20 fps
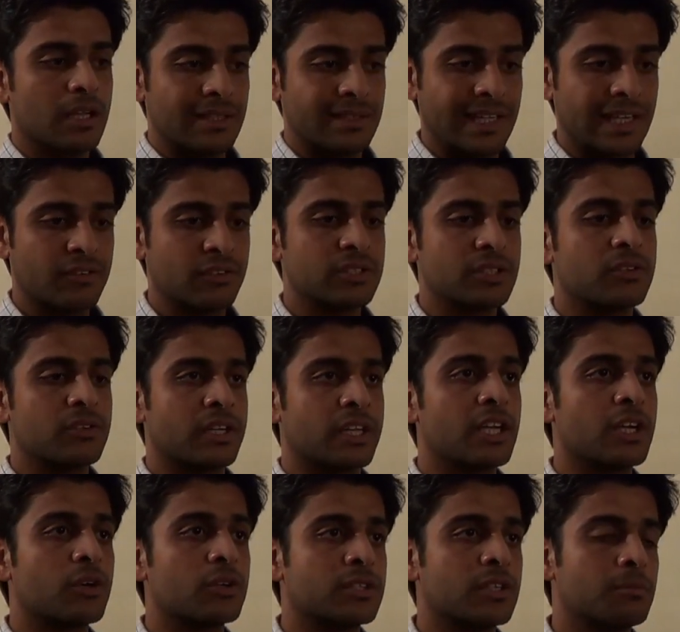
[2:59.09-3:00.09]
That was a
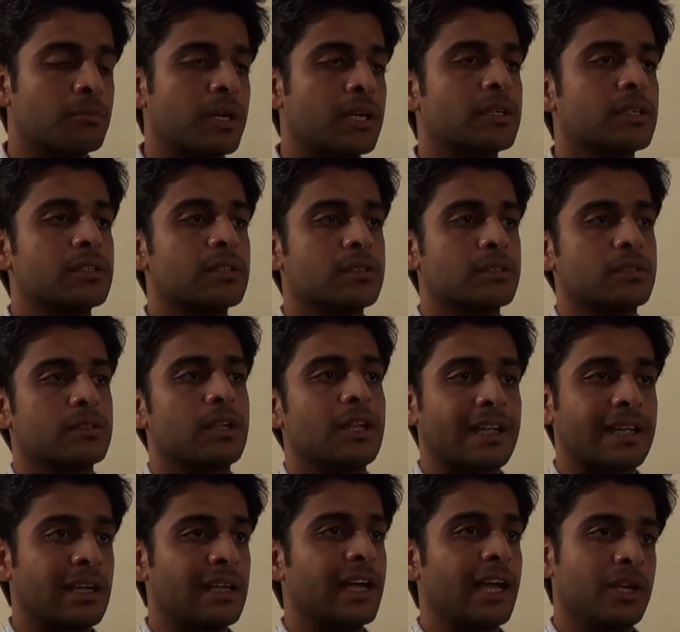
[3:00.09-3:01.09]
tricky question, but uh,
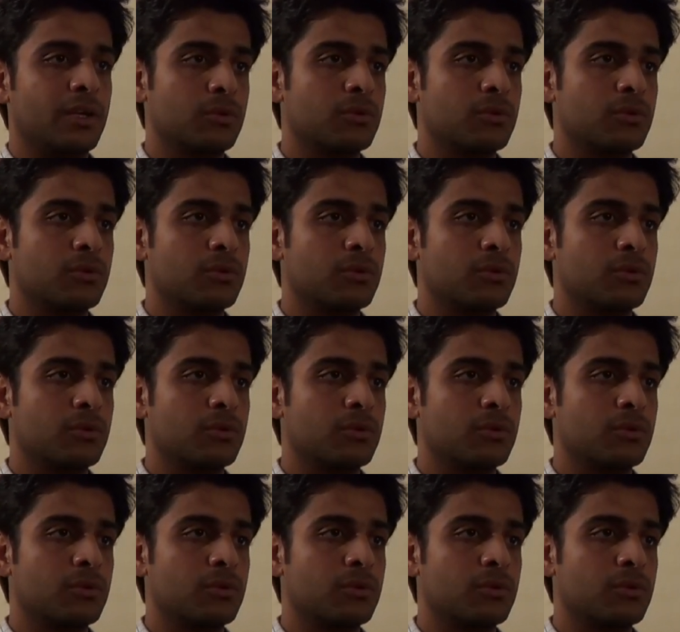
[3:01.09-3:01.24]
luckily I